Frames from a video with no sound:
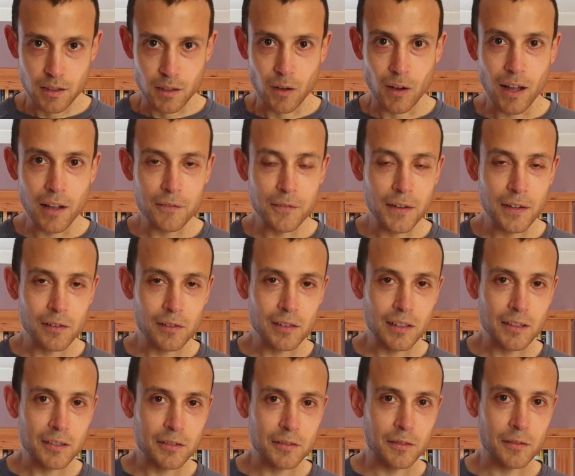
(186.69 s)
I have here a
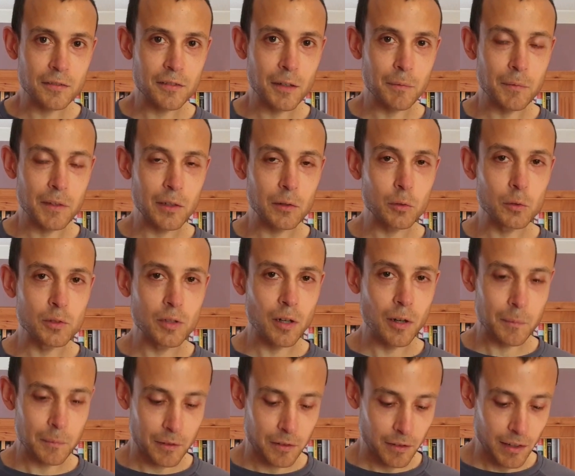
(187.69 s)
list of some of the
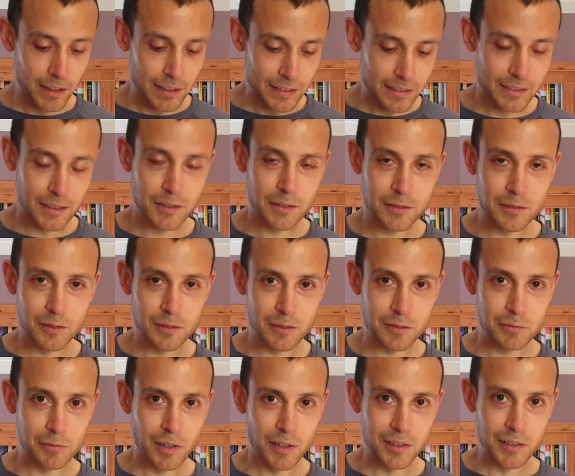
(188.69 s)
all-time great
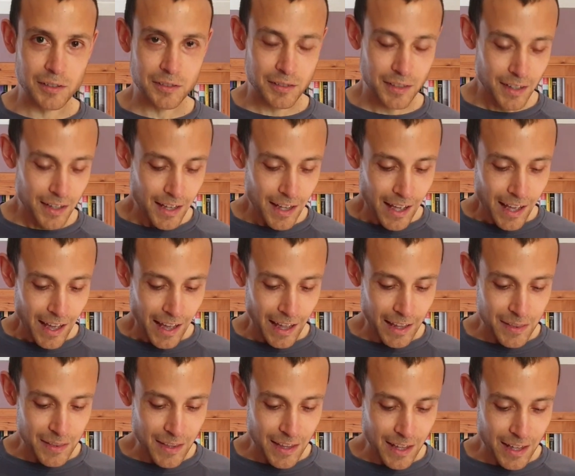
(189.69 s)
distance runners
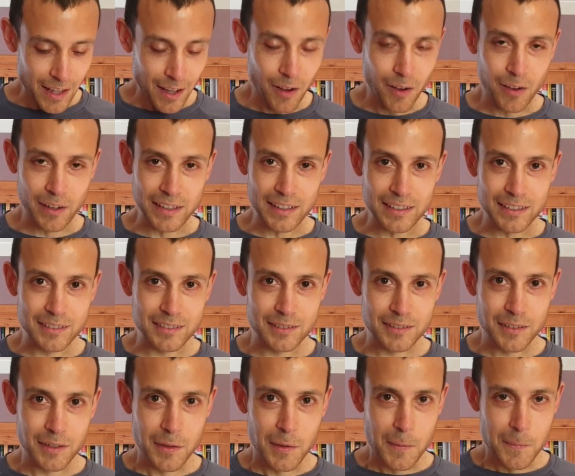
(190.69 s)
and their heights.